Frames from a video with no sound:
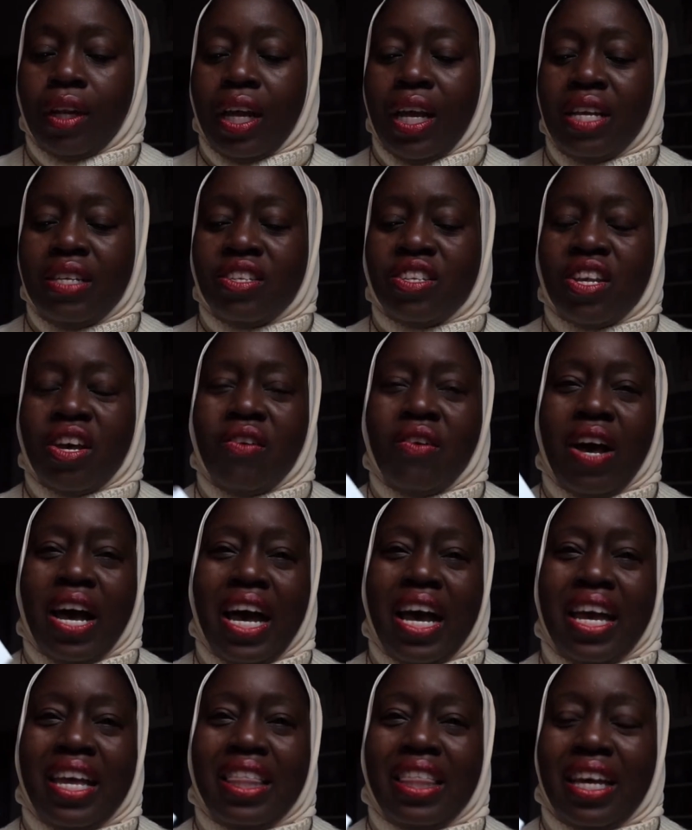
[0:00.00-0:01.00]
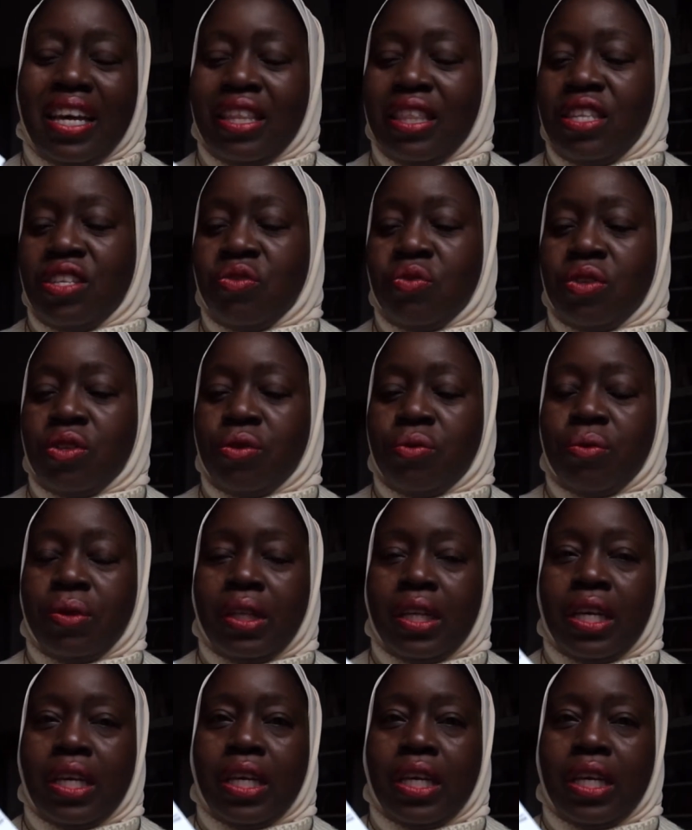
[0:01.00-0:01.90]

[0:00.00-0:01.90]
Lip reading: And so I thought this was a really